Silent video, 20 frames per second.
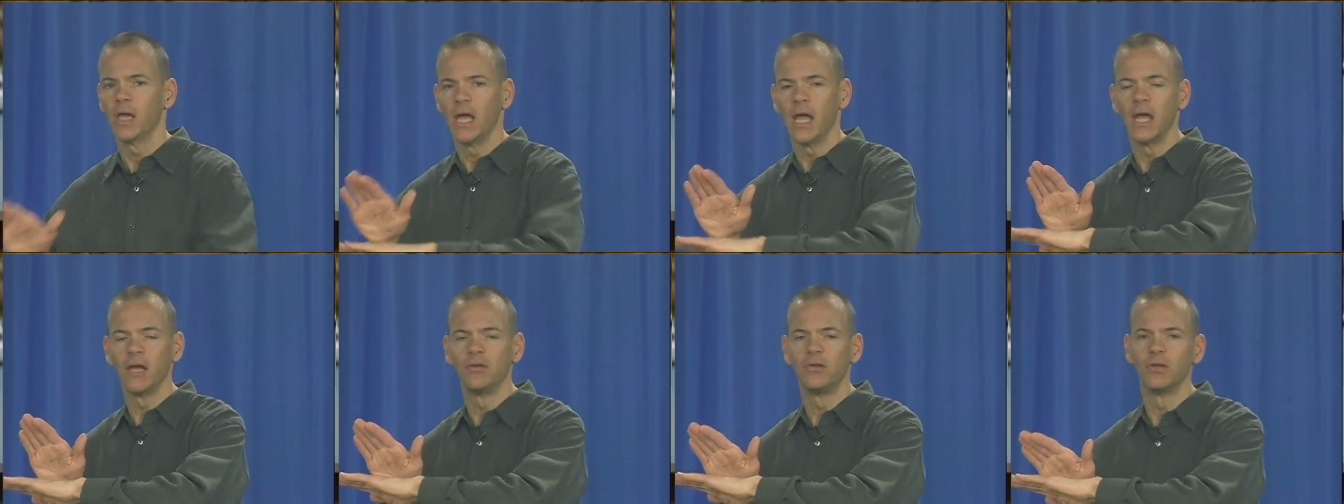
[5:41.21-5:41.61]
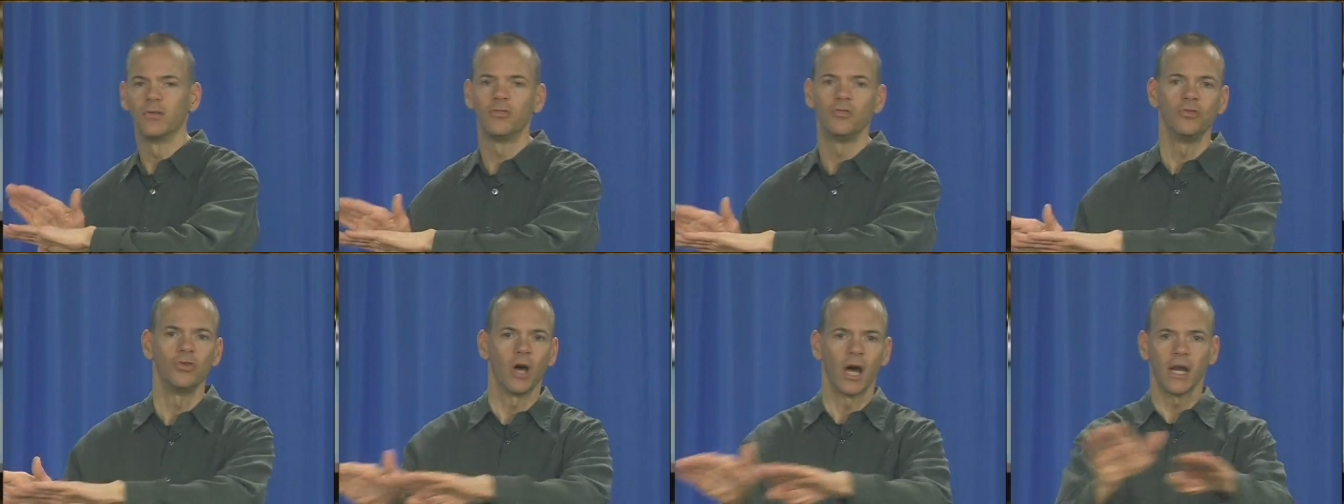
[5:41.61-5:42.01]
It does
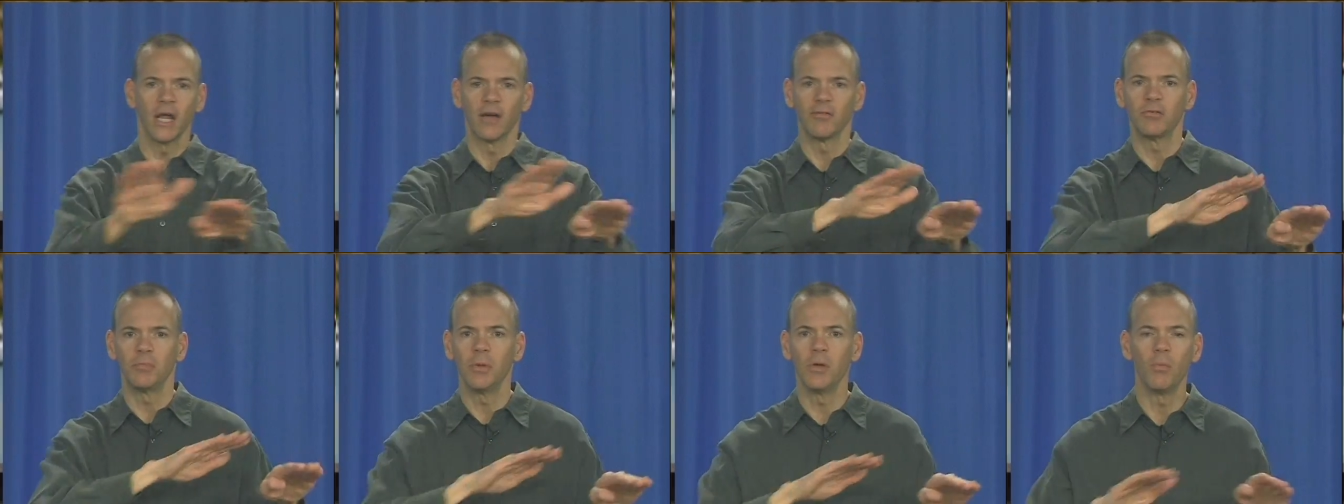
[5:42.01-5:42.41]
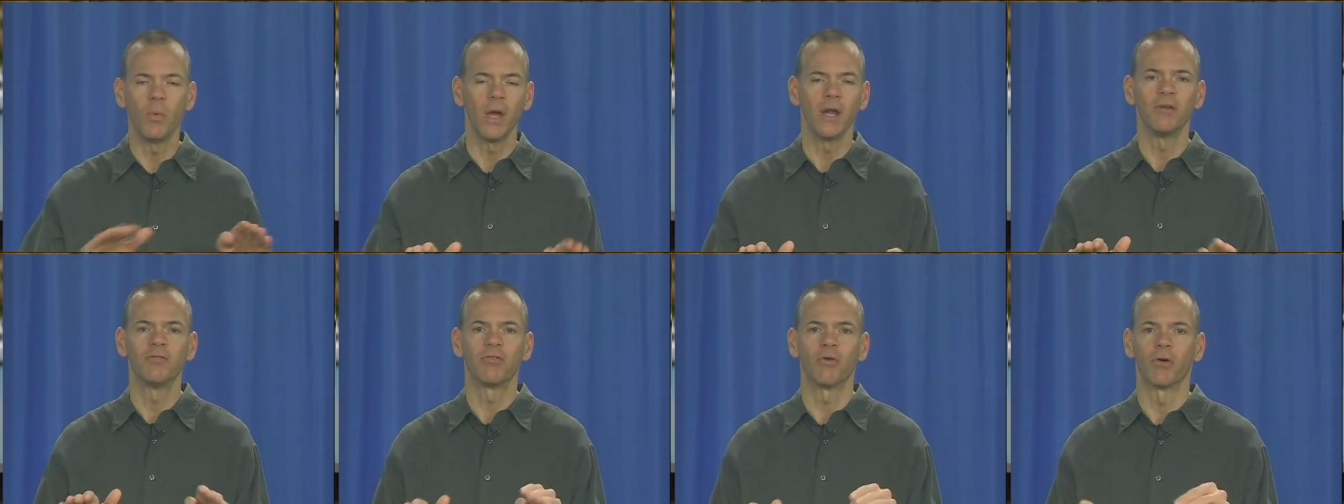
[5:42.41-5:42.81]
not have to be
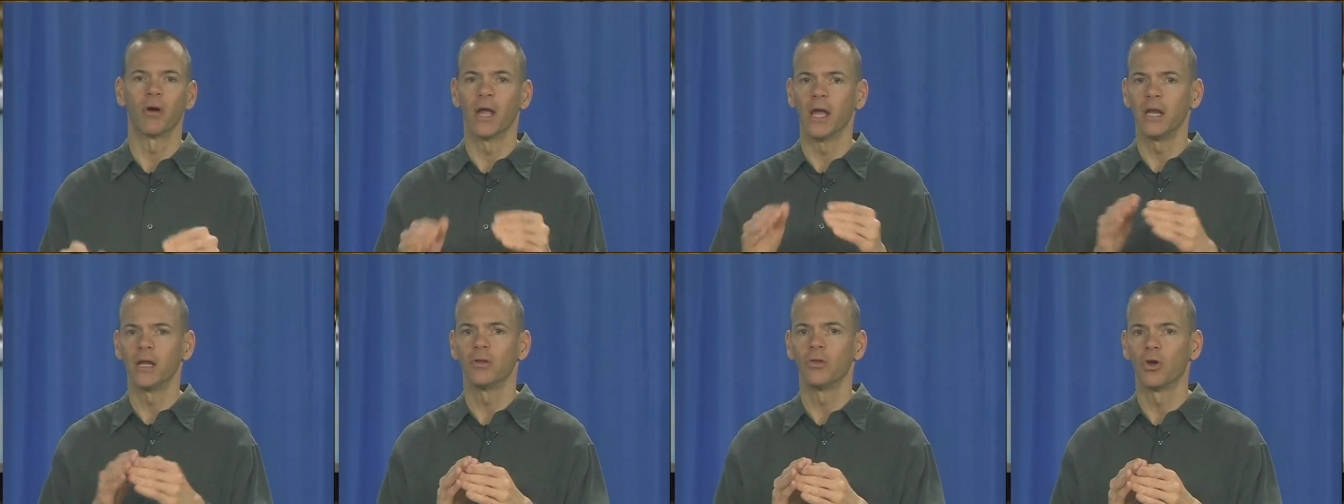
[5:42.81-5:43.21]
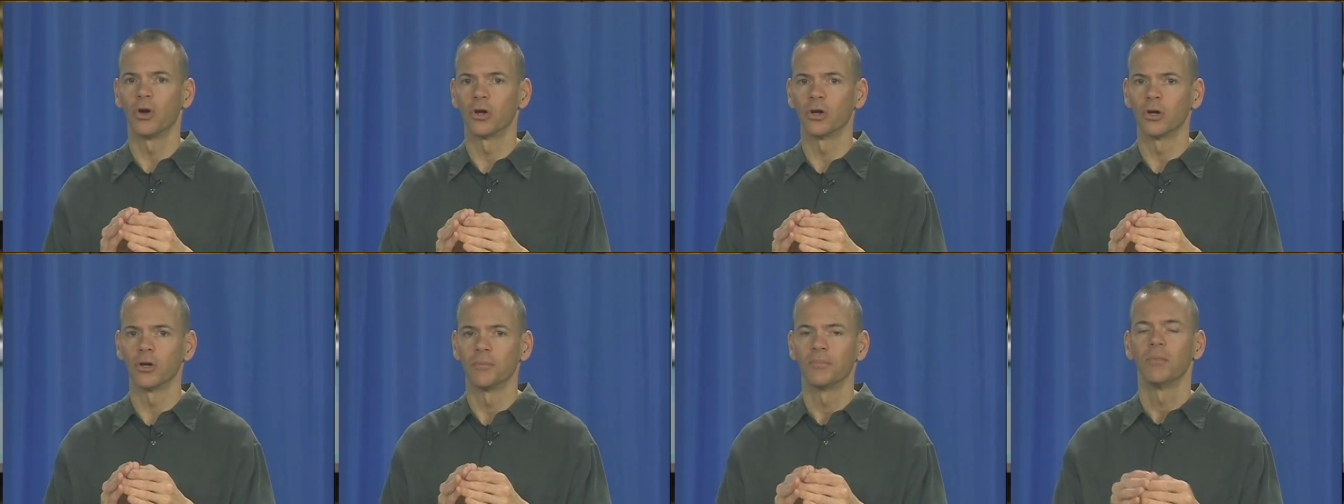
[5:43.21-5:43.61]
waited for any
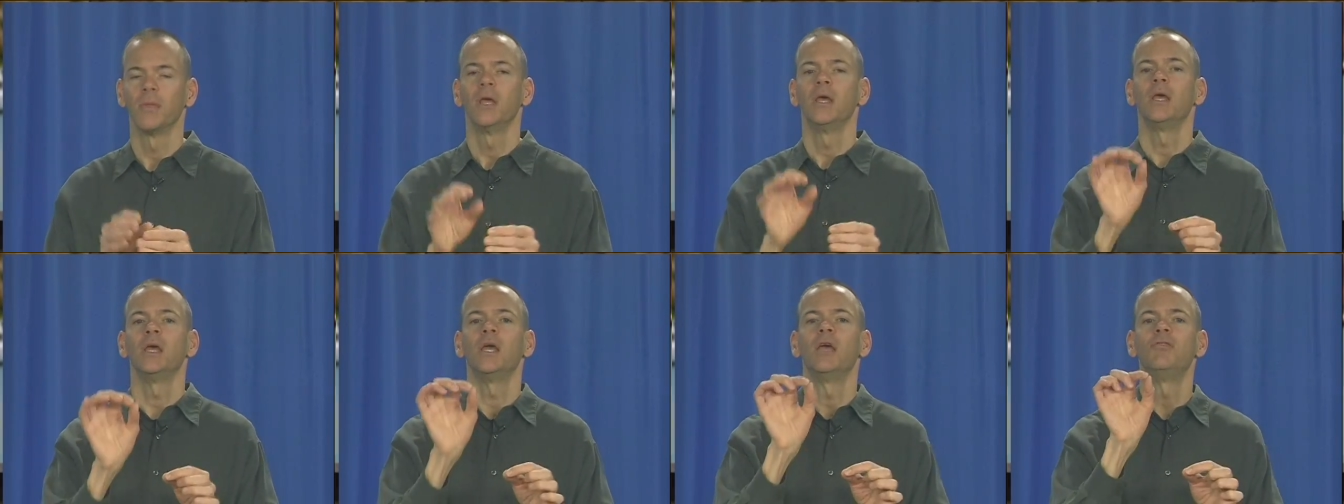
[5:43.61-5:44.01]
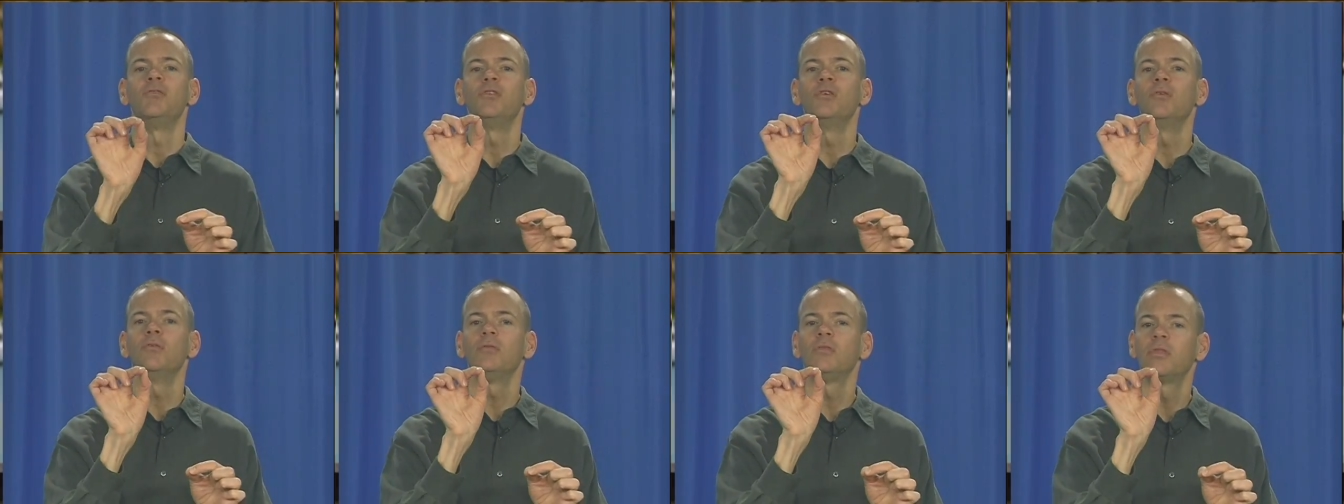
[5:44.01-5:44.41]
longer.
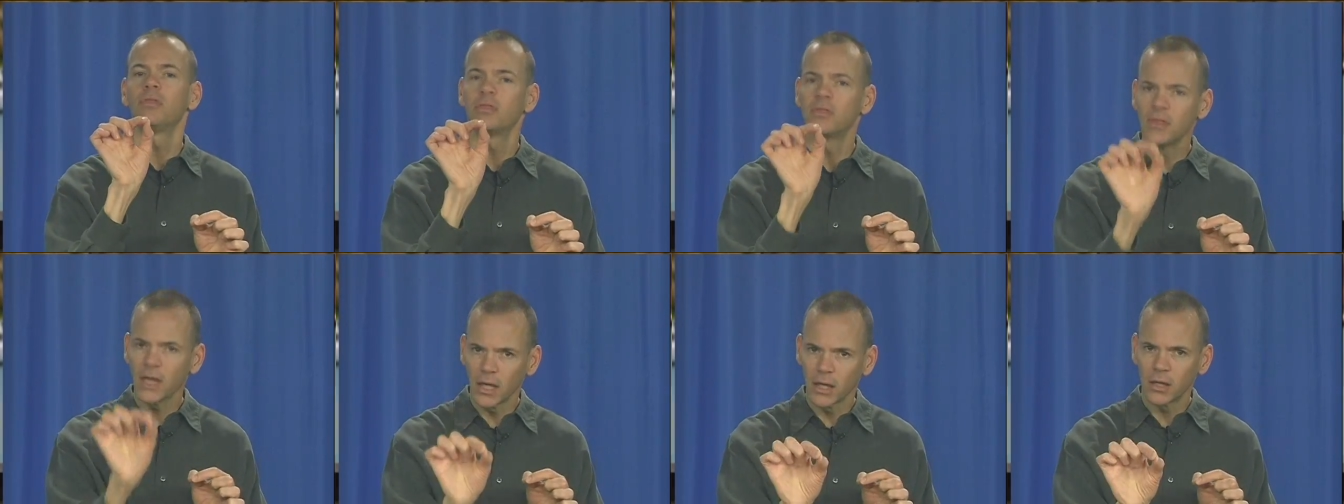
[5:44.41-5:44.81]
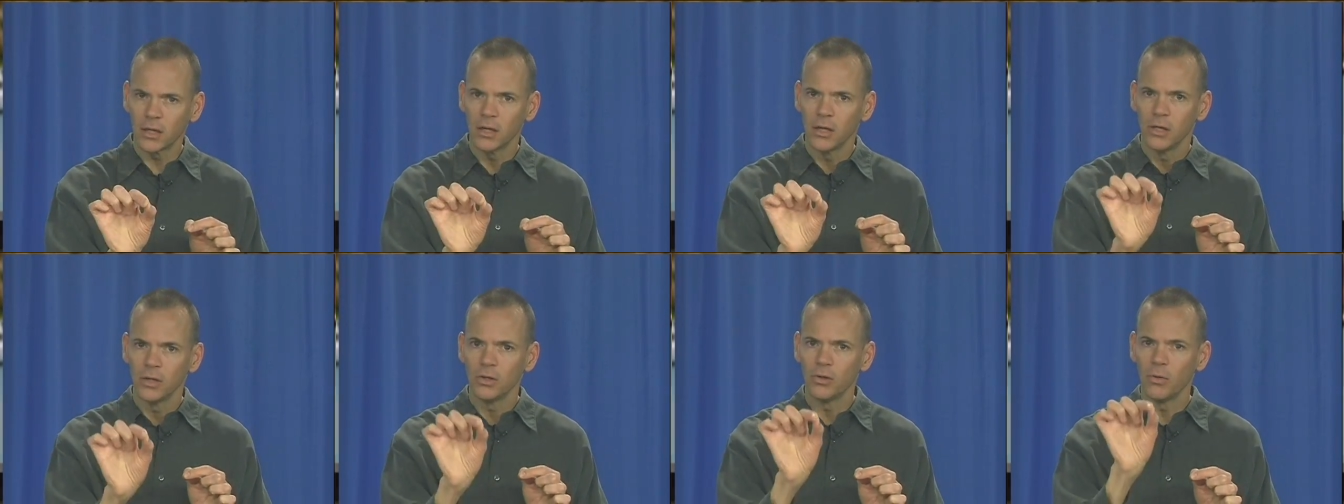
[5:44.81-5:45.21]
If you
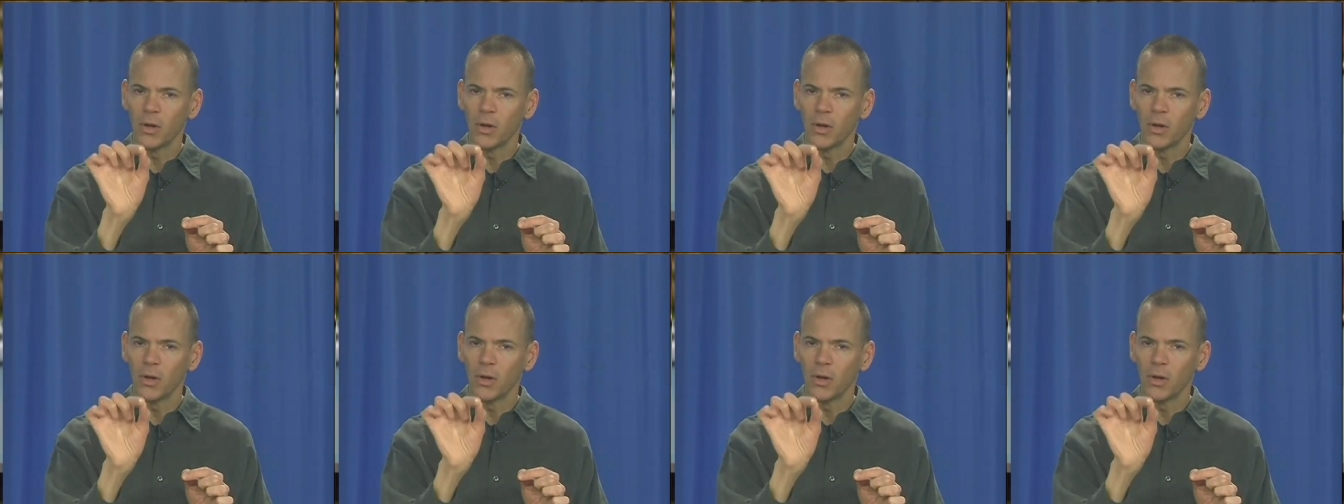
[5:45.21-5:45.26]
think you